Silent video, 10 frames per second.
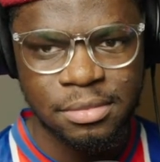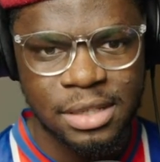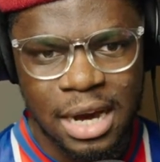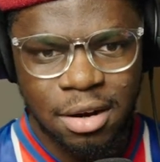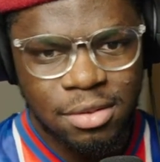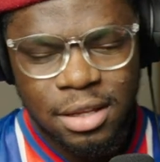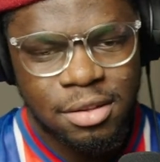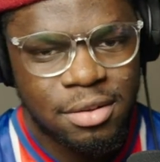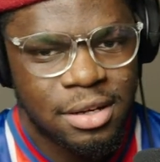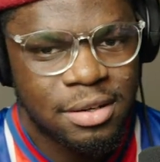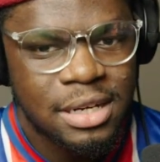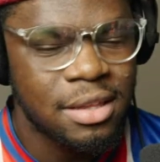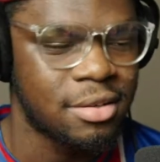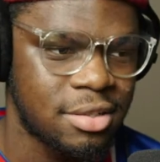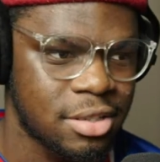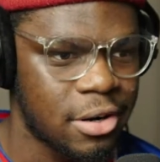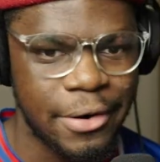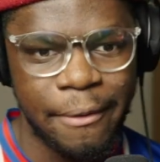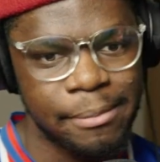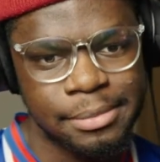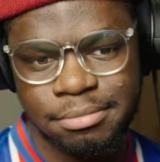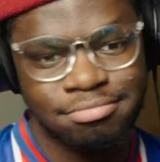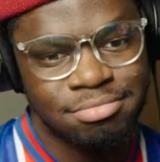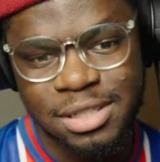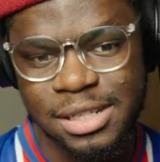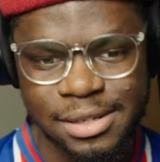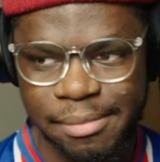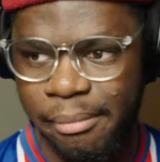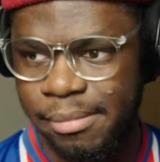Yeah, I don't think they're there either. So, yeah.